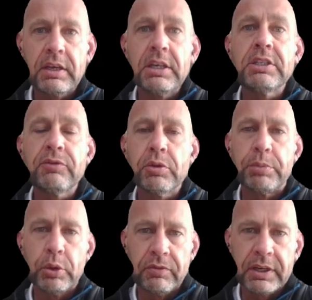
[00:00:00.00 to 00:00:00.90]
Each of your
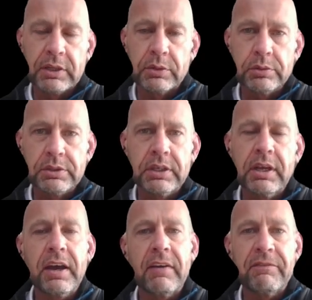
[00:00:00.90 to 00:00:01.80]
pool vehicles
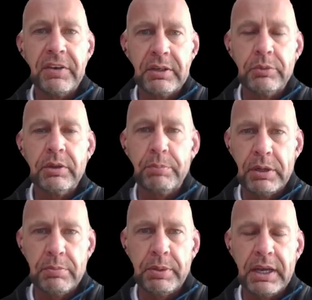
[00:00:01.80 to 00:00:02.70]
are fitted with a
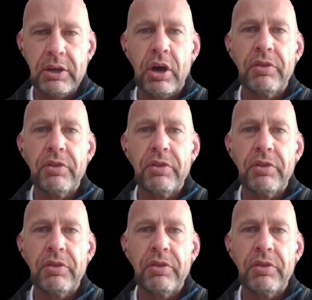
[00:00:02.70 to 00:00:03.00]
Pinpad